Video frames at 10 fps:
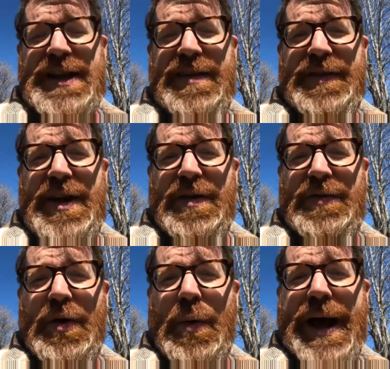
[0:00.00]
you see fit
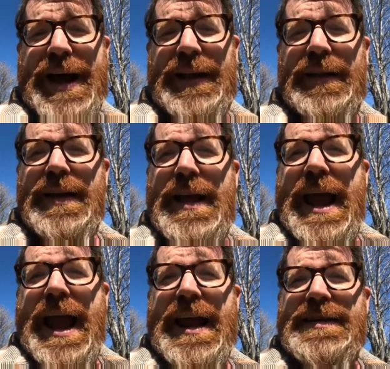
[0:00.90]
to help us
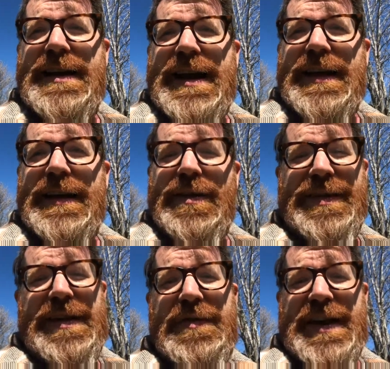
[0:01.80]
out a touch,
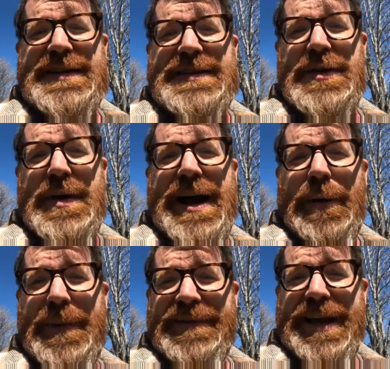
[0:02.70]
I would really
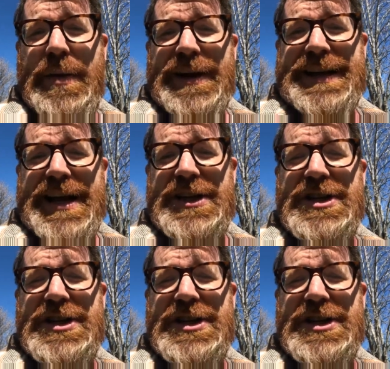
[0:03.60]
appreciate it.